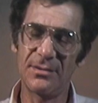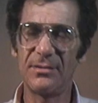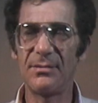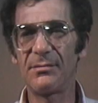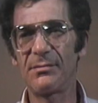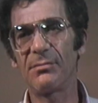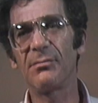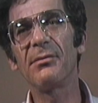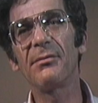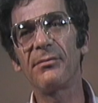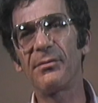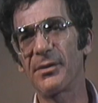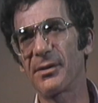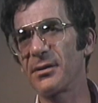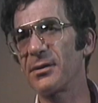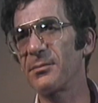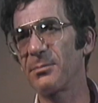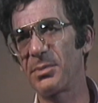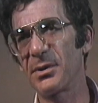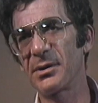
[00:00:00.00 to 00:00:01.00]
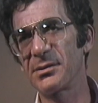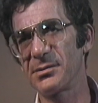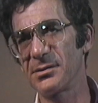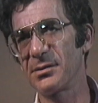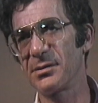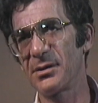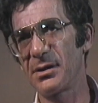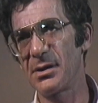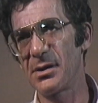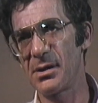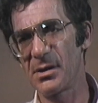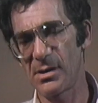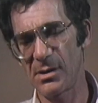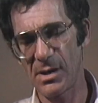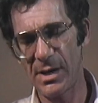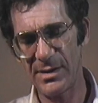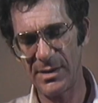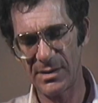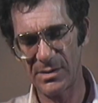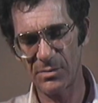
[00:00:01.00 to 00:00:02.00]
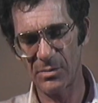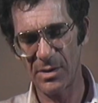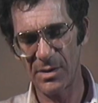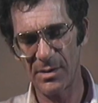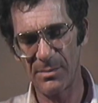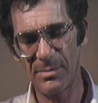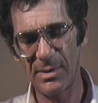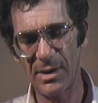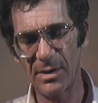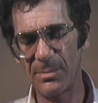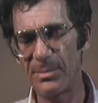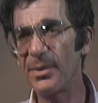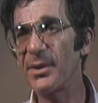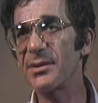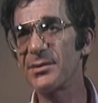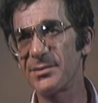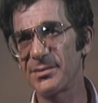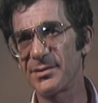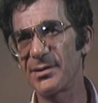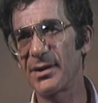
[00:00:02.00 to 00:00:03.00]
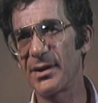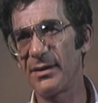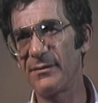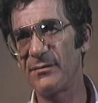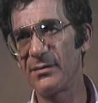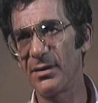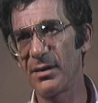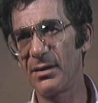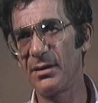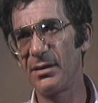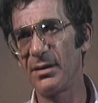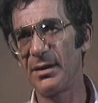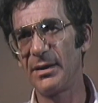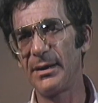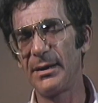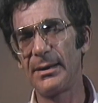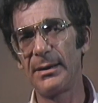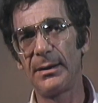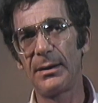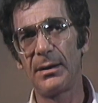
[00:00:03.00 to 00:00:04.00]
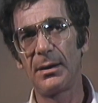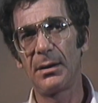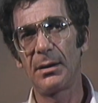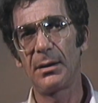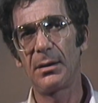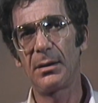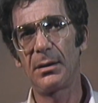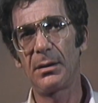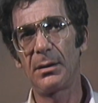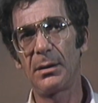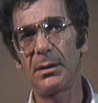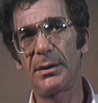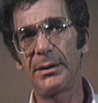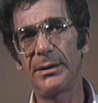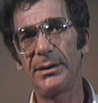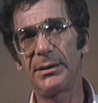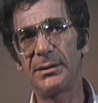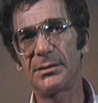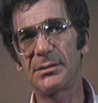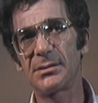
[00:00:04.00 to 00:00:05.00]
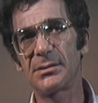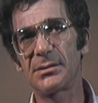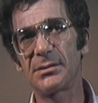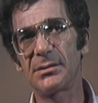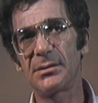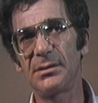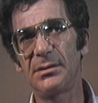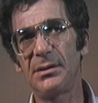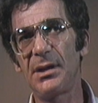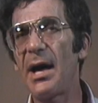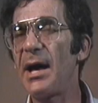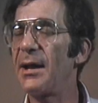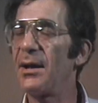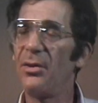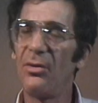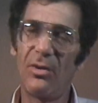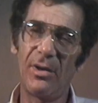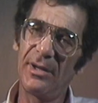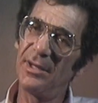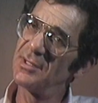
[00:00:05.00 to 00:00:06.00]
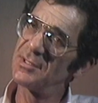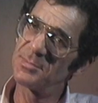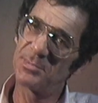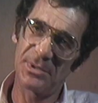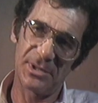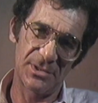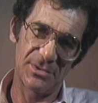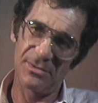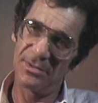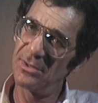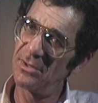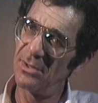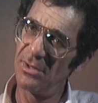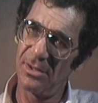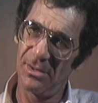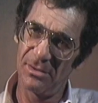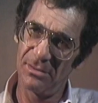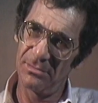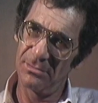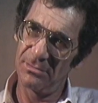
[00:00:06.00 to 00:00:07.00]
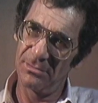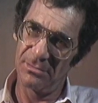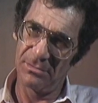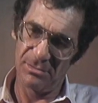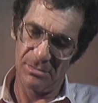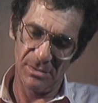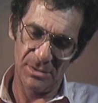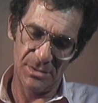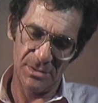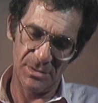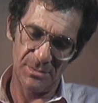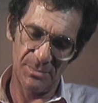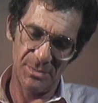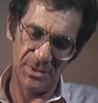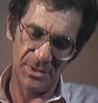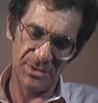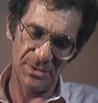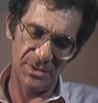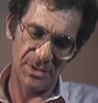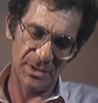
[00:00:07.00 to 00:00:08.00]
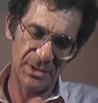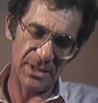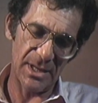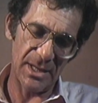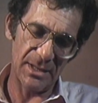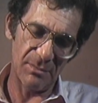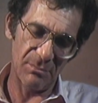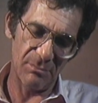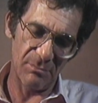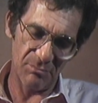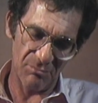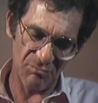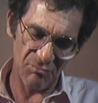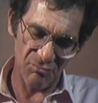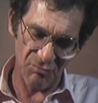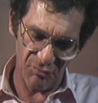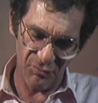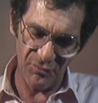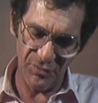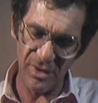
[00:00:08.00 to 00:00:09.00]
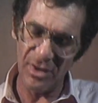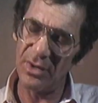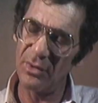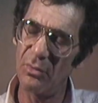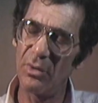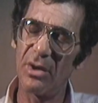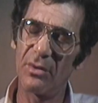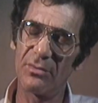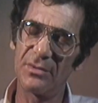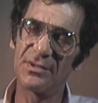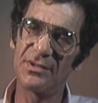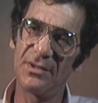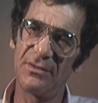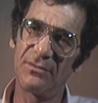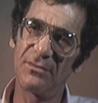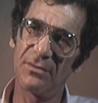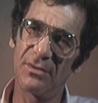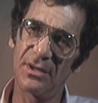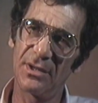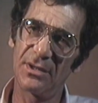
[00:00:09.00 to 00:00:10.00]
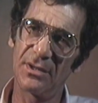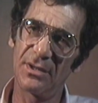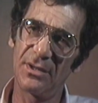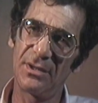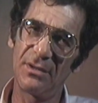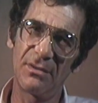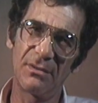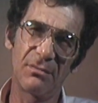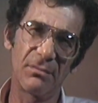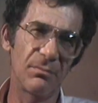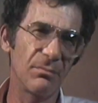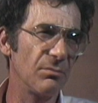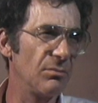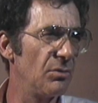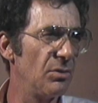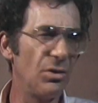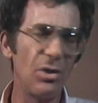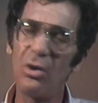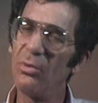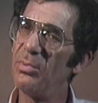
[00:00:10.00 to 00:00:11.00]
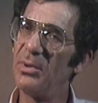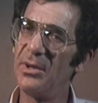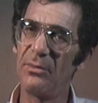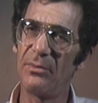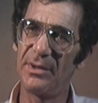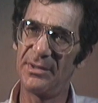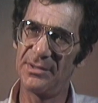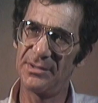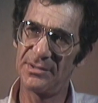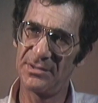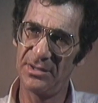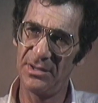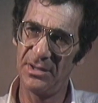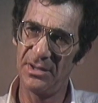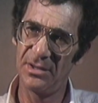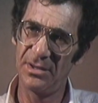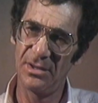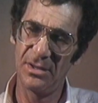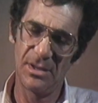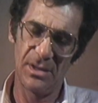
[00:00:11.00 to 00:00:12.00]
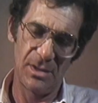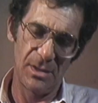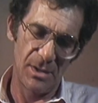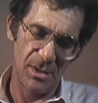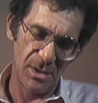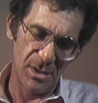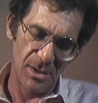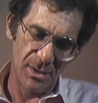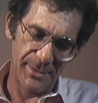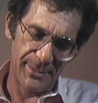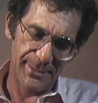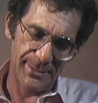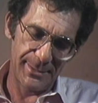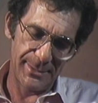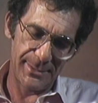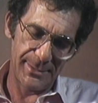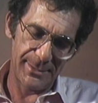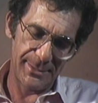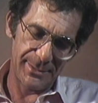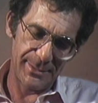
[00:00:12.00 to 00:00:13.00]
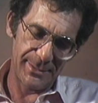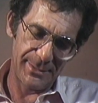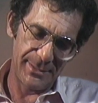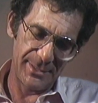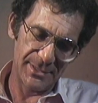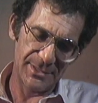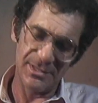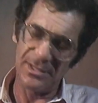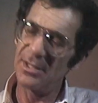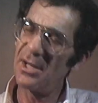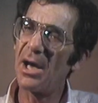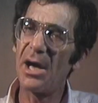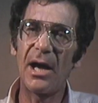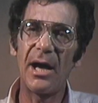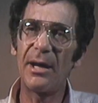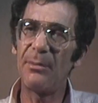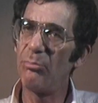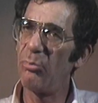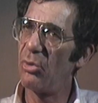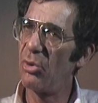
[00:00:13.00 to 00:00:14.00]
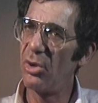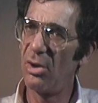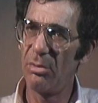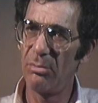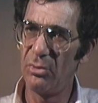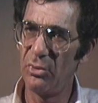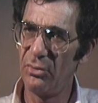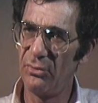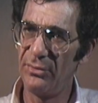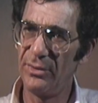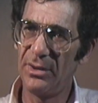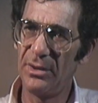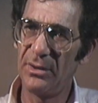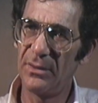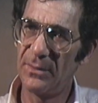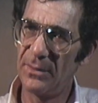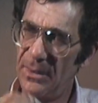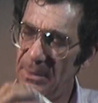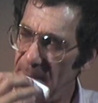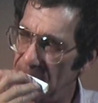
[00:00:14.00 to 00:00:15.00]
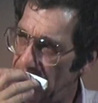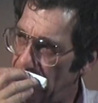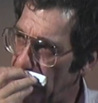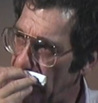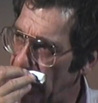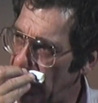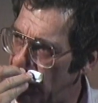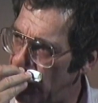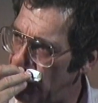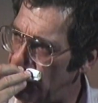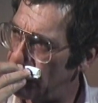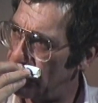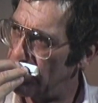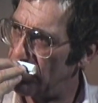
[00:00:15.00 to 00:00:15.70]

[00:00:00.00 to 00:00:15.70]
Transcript: a terrific picture. Uh, I think it's one of the better pictures that I've done. Uh, it's not an audience picture at all. It's a picture that got fairly well received critically. Nobody went to see it. Uh, it's an oddball movie that uh,